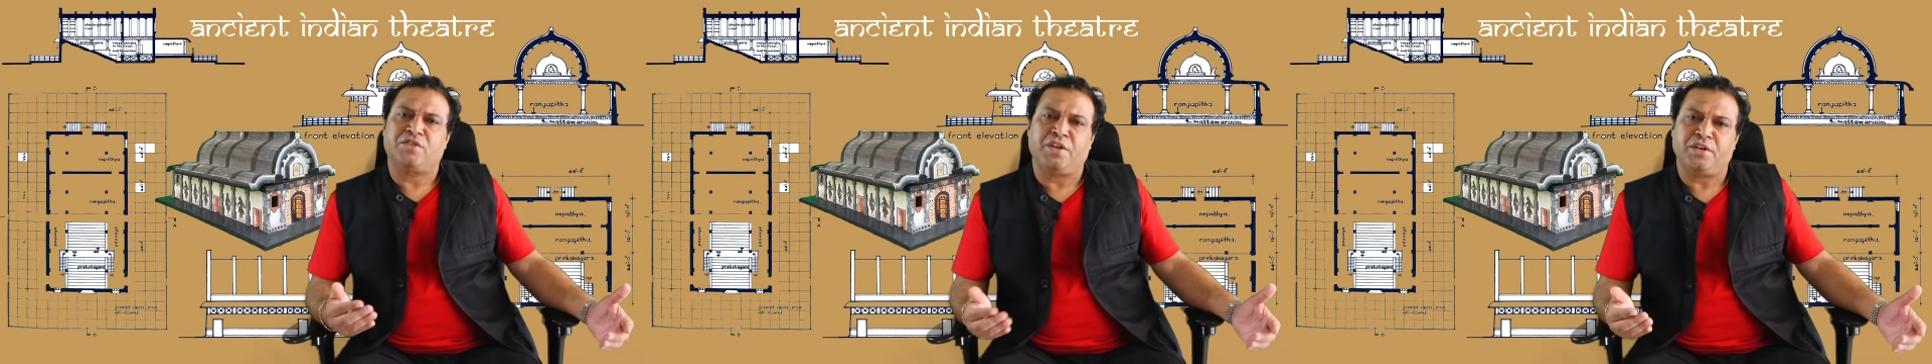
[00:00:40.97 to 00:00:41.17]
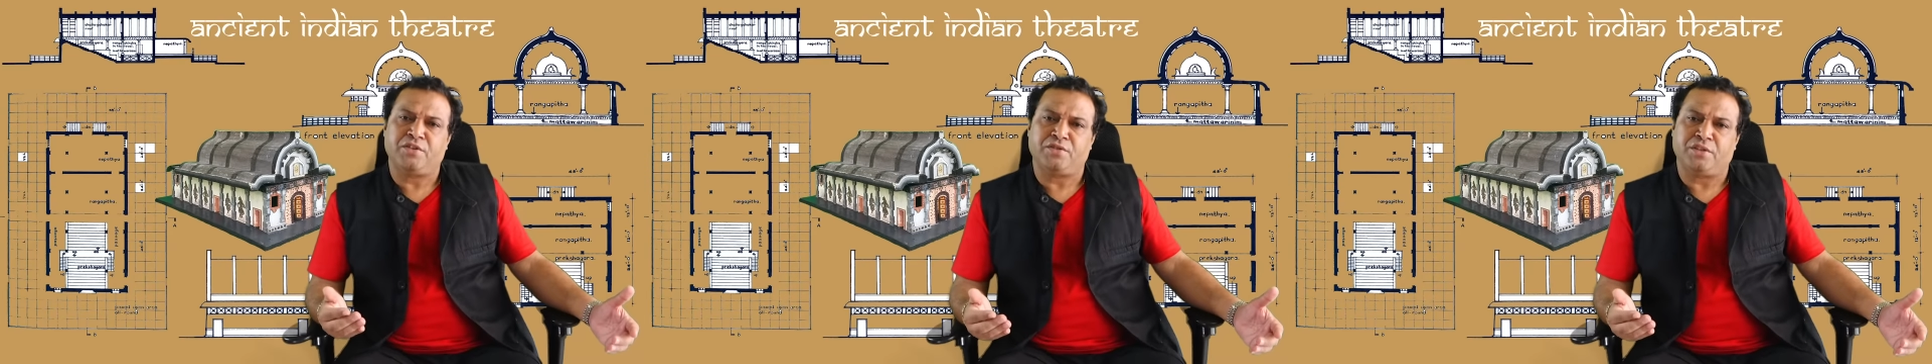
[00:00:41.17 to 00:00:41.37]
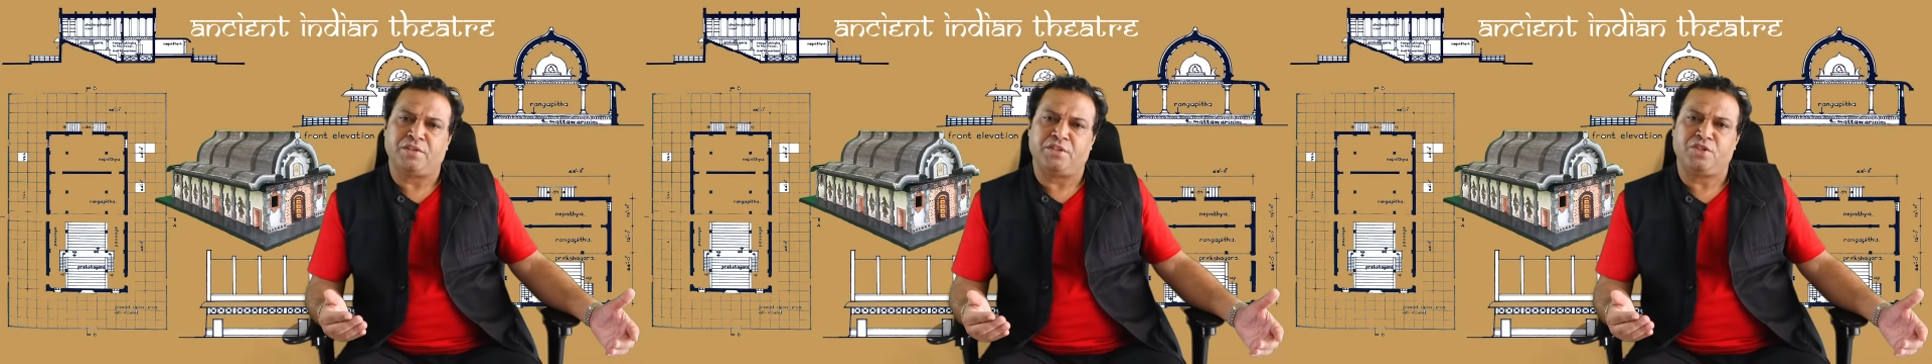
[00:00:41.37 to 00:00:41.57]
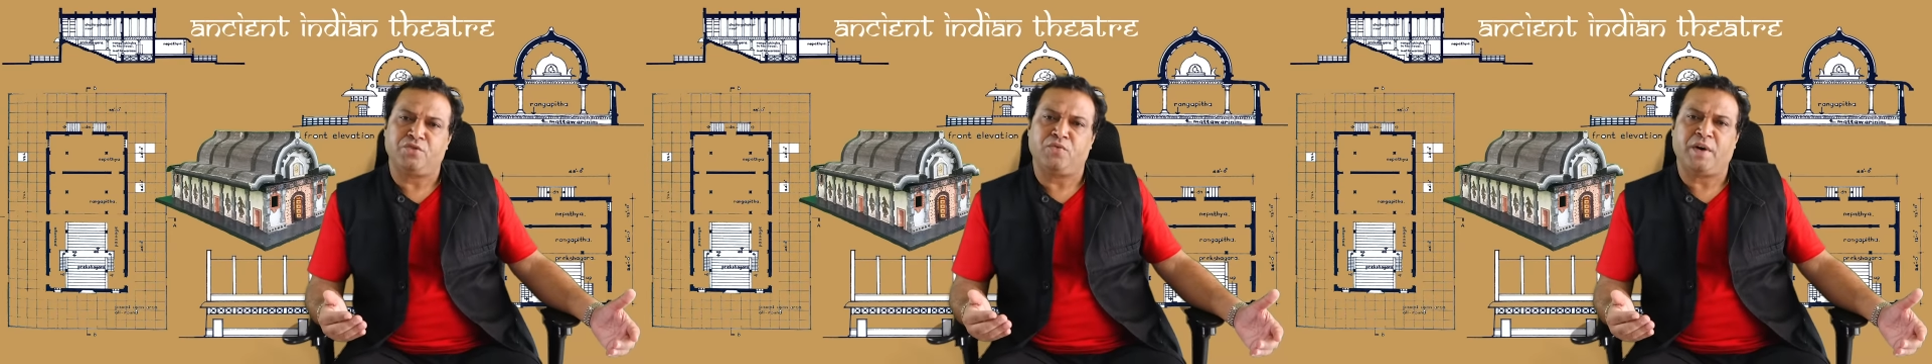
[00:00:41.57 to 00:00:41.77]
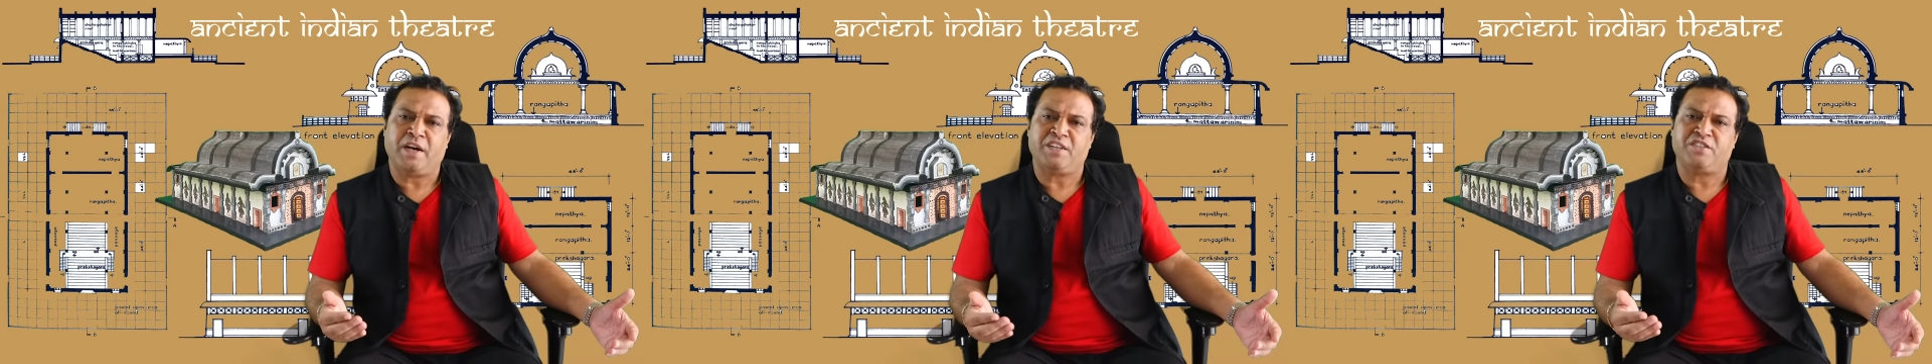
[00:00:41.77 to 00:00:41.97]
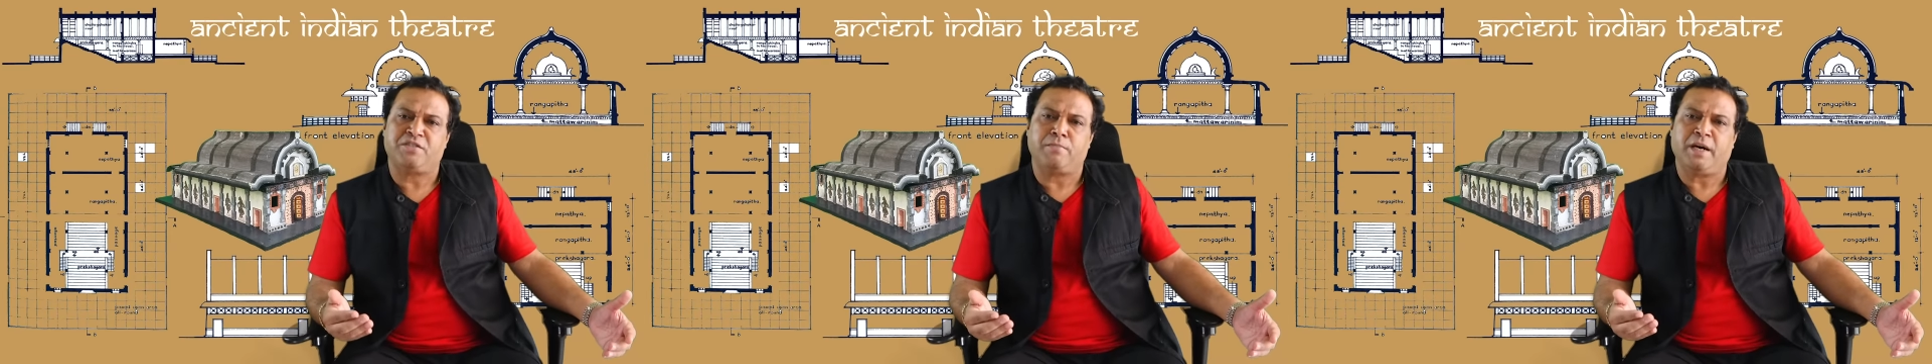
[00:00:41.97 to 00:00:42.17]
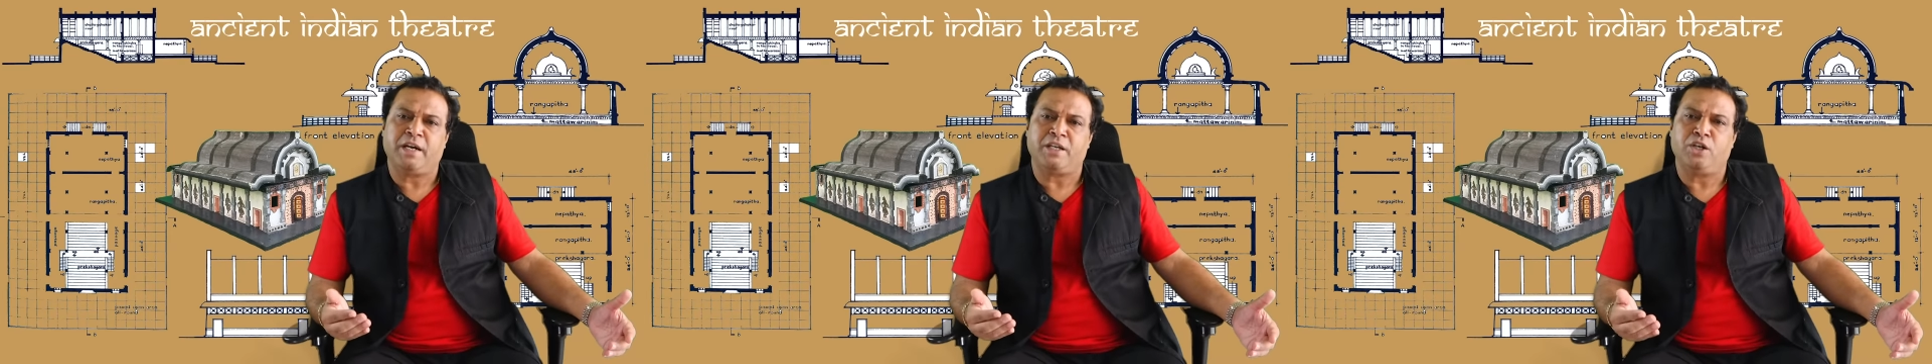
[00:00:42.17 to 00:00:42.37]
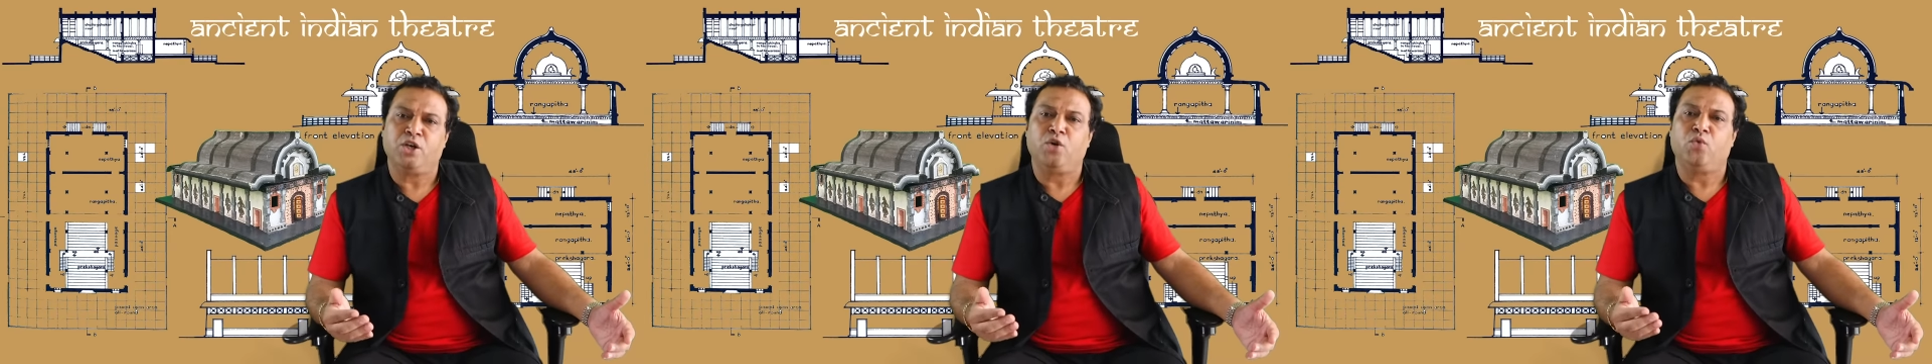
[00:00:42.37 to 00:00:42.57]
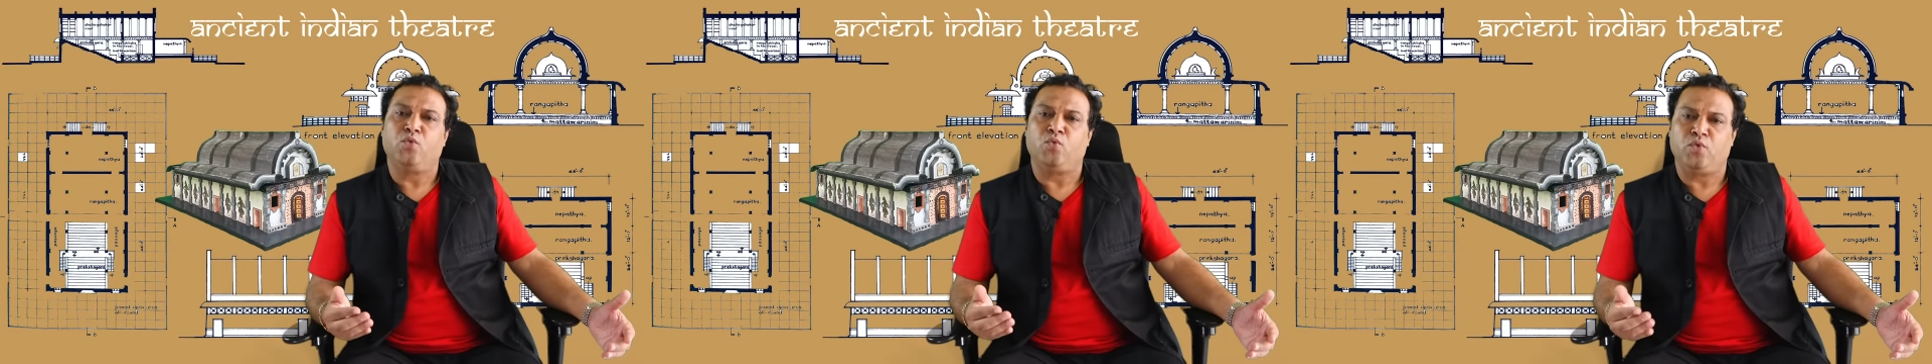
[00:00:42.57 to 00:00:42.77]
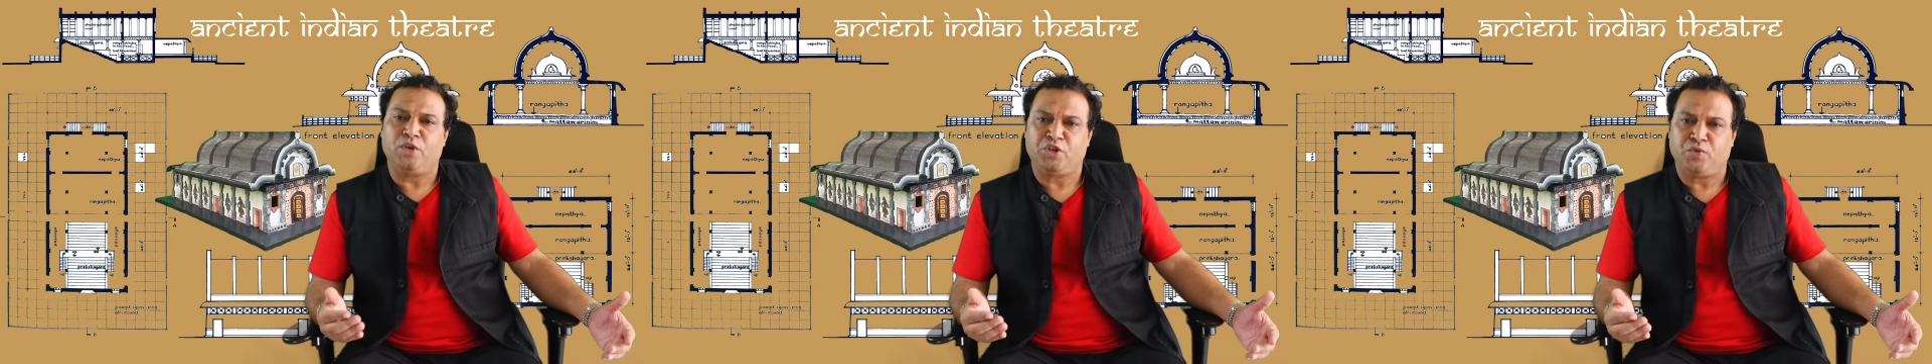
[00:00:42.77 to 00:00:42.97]
theatre devised by
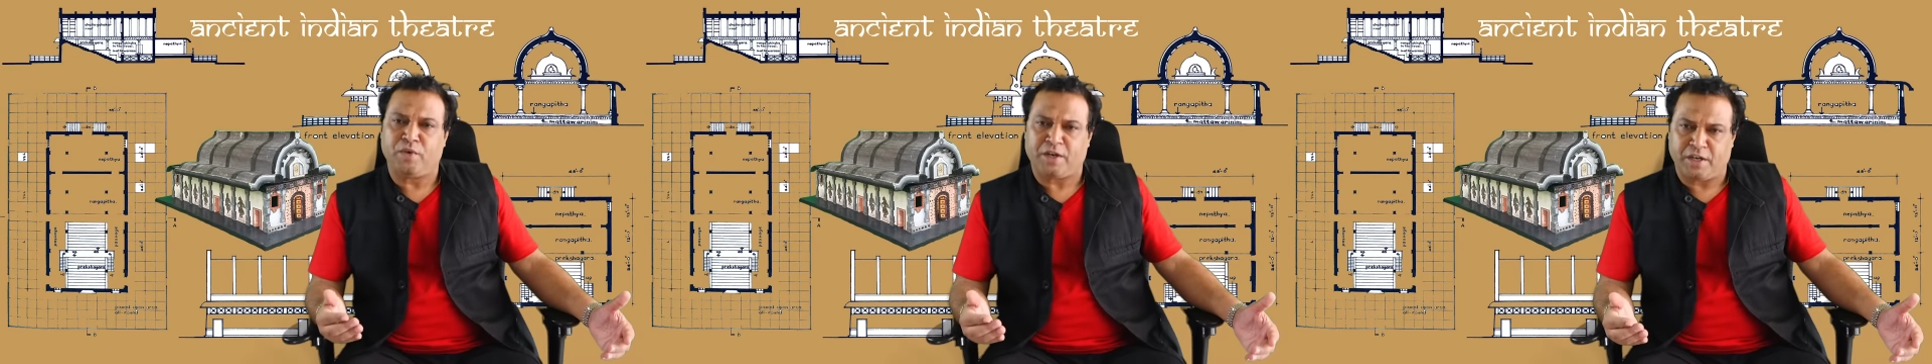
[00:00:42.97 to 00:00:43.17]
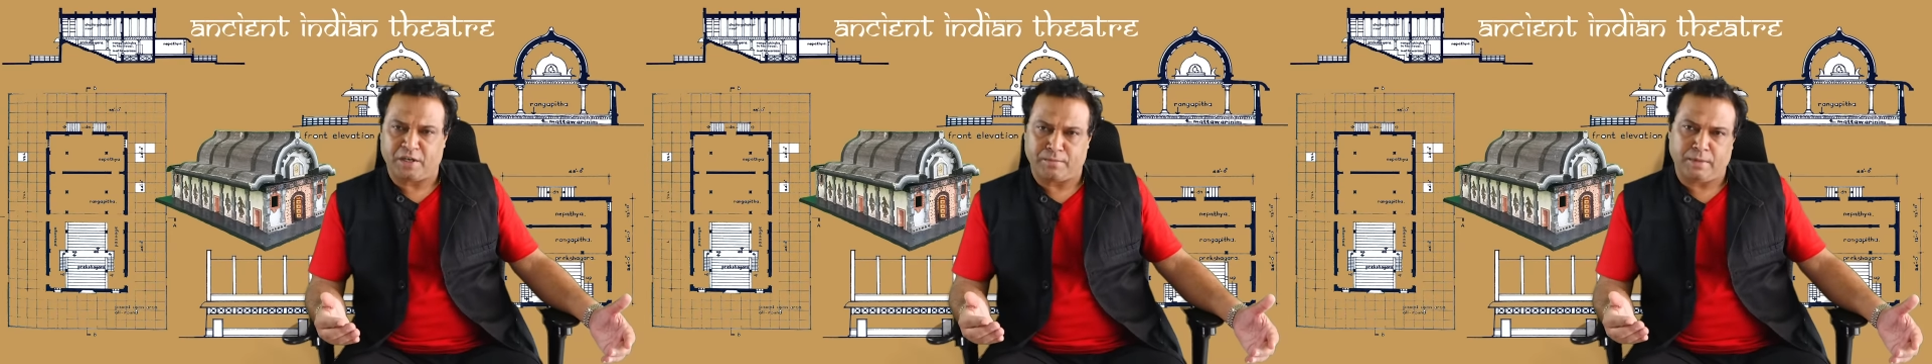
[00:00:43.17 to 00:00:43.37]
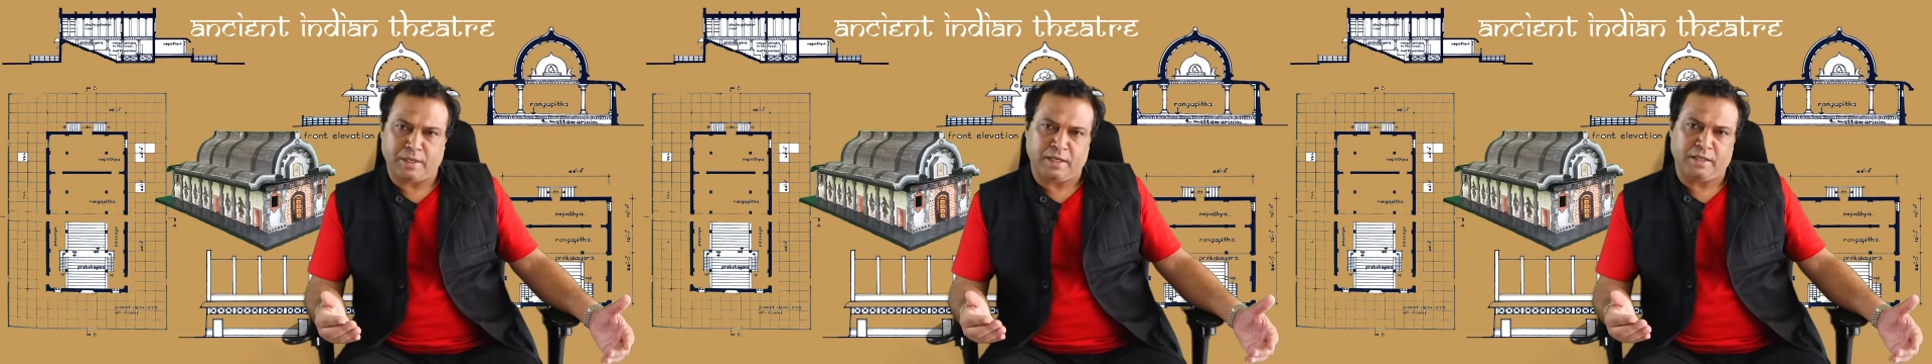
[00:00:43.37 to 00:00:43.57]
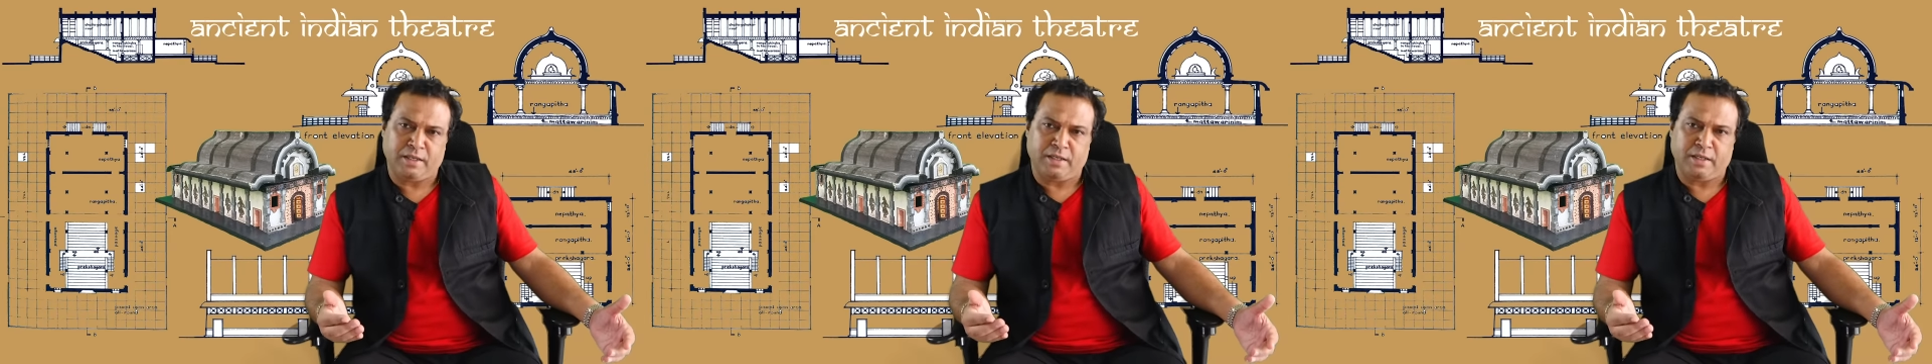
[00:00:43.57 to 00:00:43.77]
Vishwakarma,